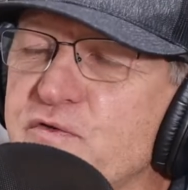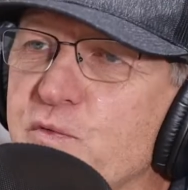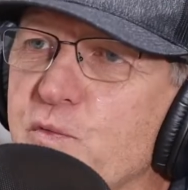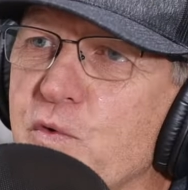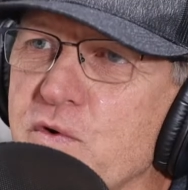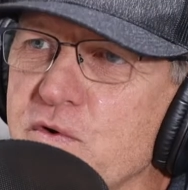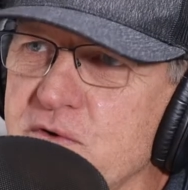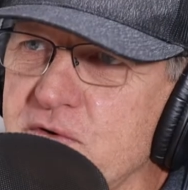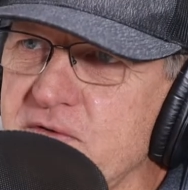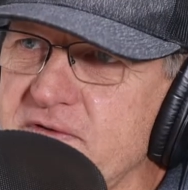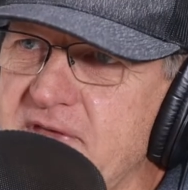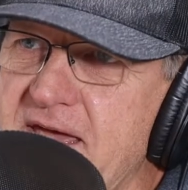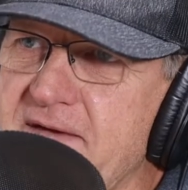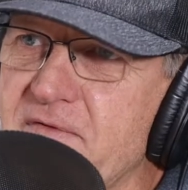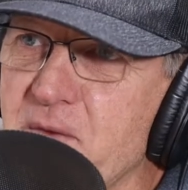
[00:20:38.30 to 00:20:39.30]
words
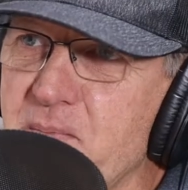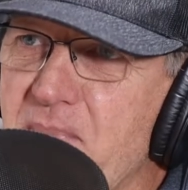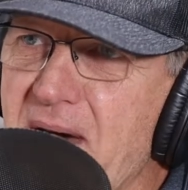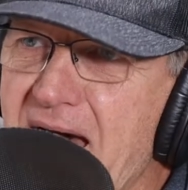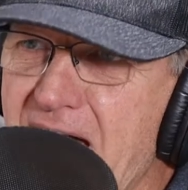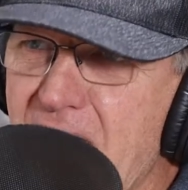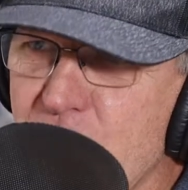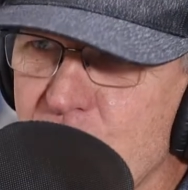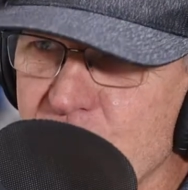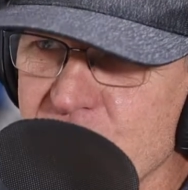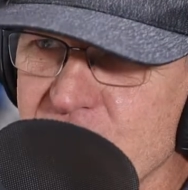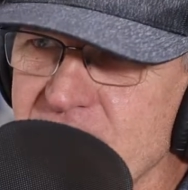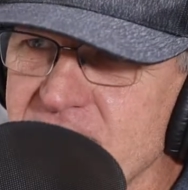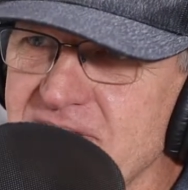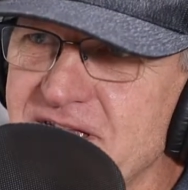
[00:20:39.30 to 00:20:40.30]
have the
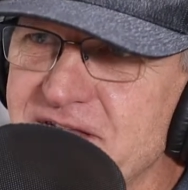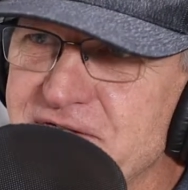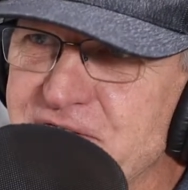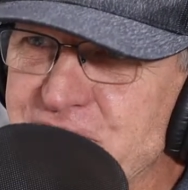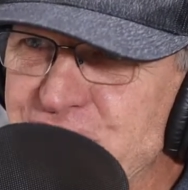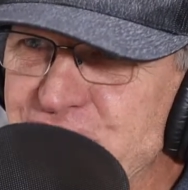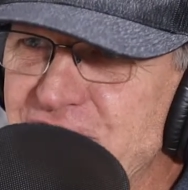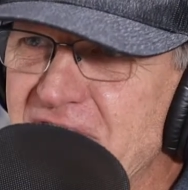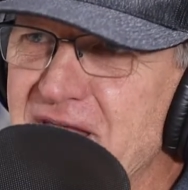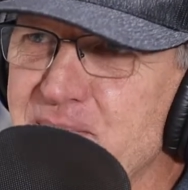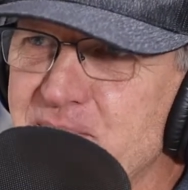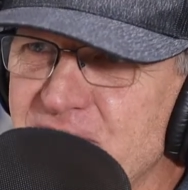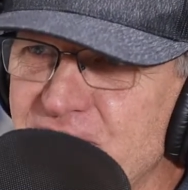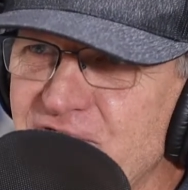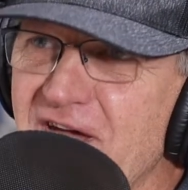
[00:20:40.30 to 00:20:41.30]
power to
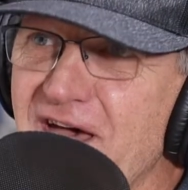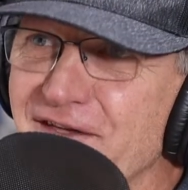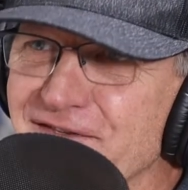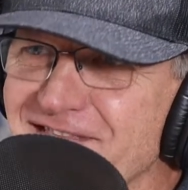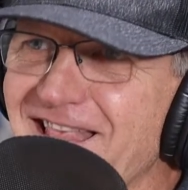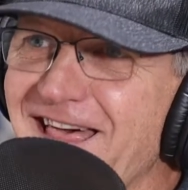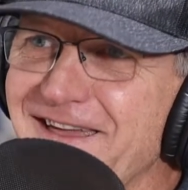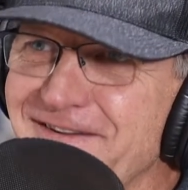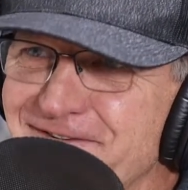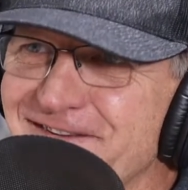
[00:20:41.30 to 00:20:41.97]
shape a child's life.